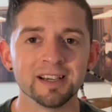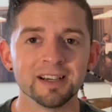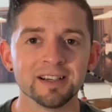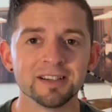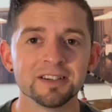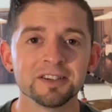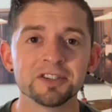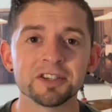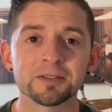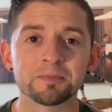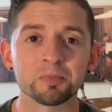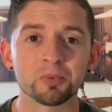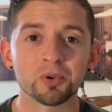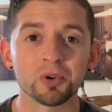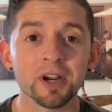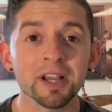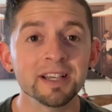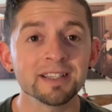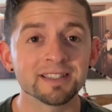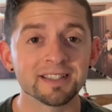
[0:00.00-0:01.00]
to just
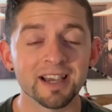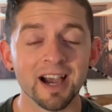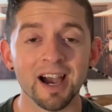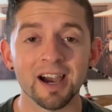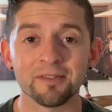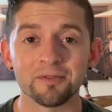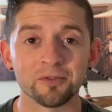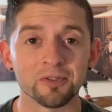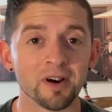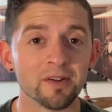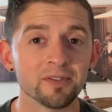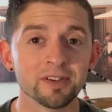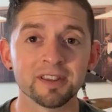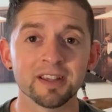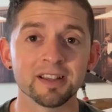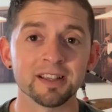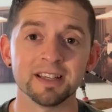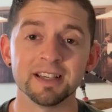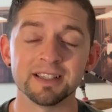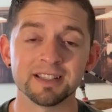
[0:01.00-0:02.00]
praise God for everything
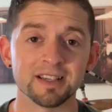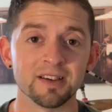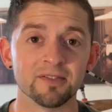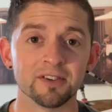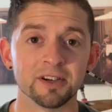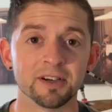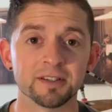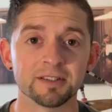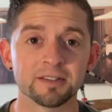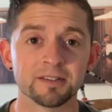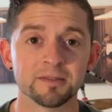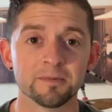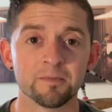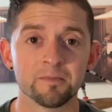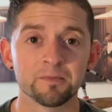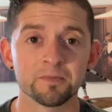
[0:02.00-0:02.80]
that he's given us.